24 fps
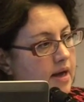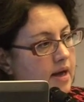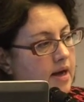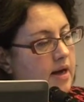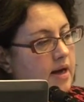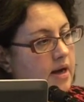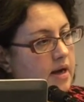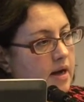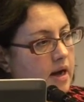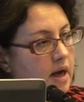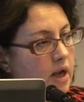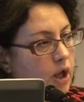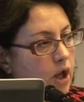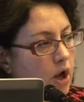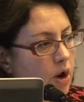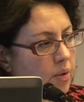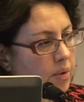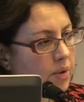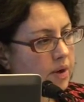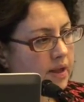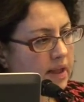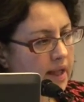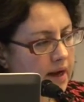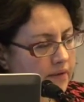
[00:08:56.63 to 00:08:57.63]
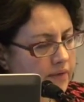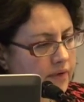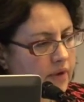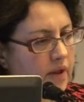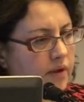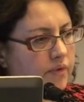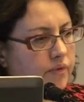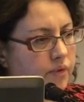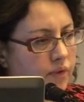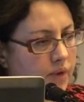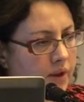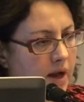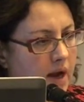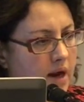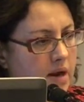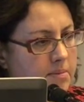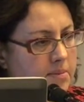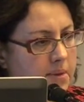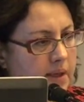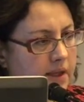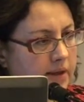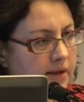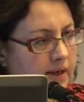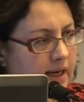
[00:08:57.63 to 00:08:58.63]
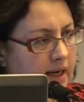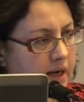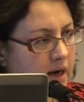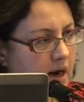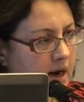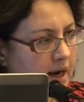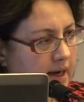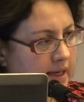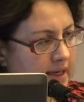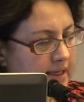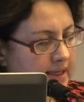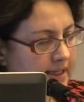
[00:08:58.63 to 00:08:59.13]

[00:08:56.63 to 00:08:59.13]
a lower level of reliability, i.e.